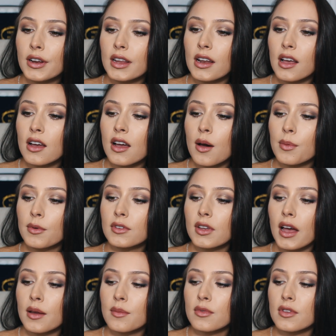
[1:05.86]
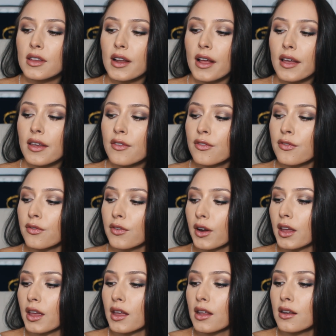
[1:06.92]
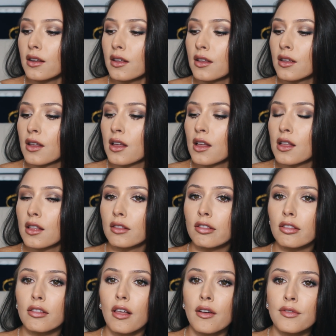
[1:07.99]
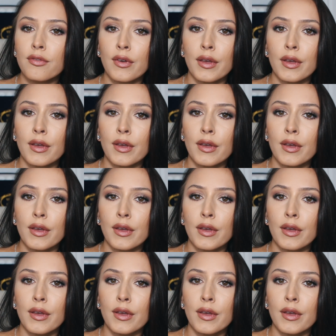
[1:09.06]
it a couple times and I freaking love